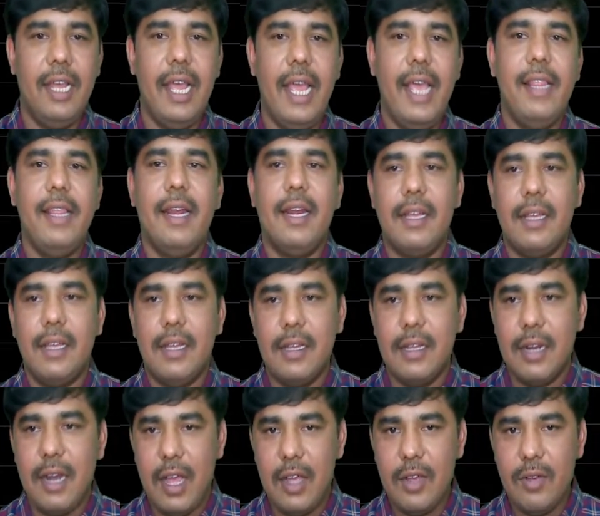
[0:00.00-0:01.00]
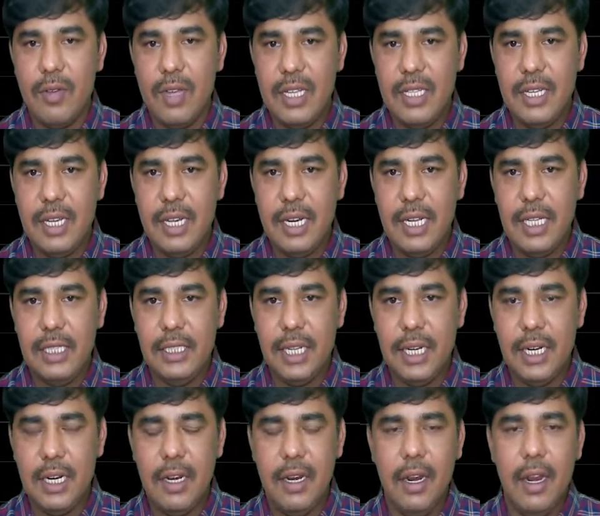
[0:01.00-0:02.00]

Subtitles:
either clockwise direction